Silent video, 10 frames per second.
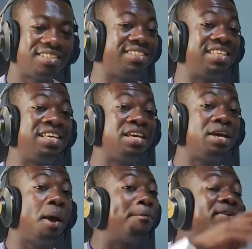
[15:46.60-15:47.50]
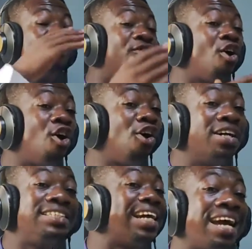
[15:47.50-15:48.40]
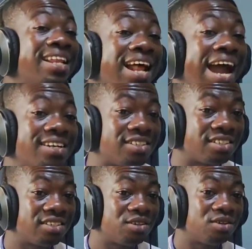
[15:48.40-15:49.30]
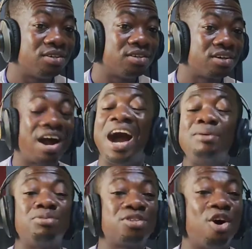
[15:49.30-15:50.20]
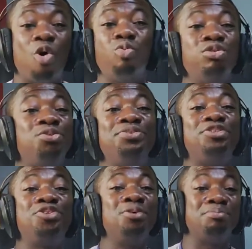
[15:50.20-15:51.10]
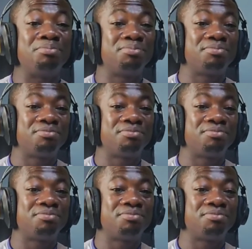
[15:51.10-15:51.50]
You see, before daylight comes or would resume,